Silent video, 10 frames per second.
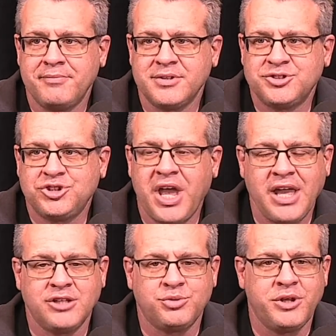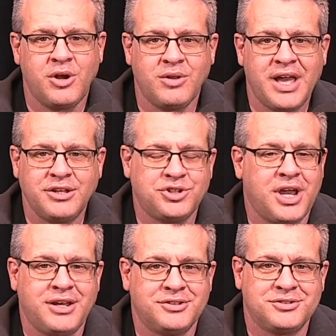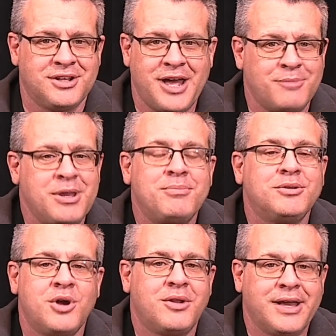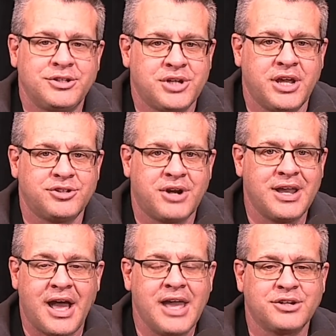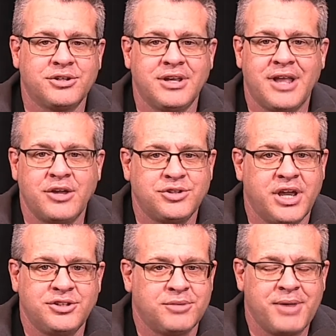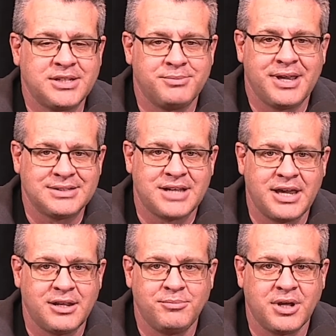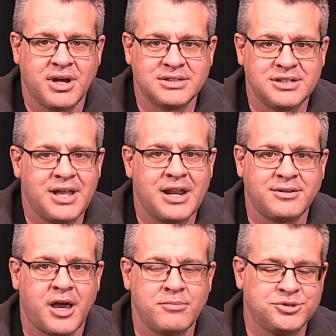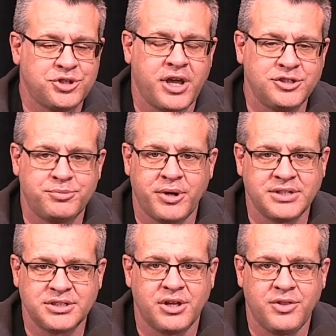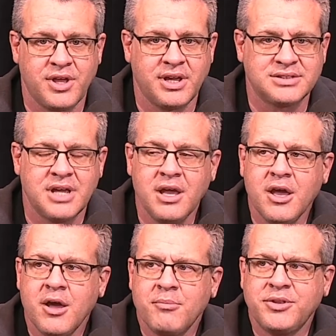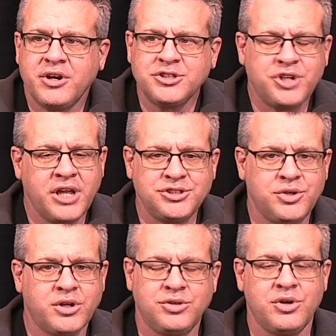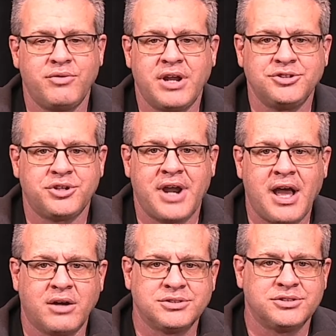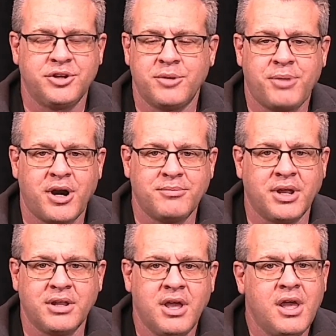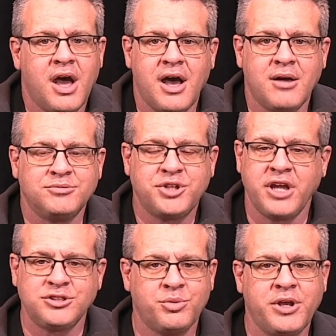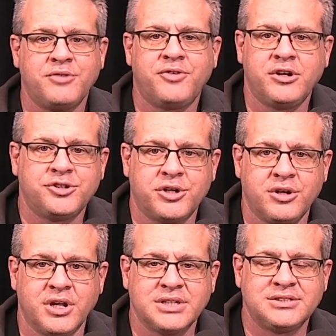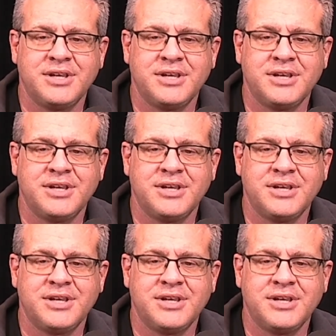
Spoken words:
Change. We don't like change. A lot of people don't like change, right? I actually like change. It makes me excited because a lot of times change brings good things. But there's change you can do around your house, your apartment. Change the way the furniture looks.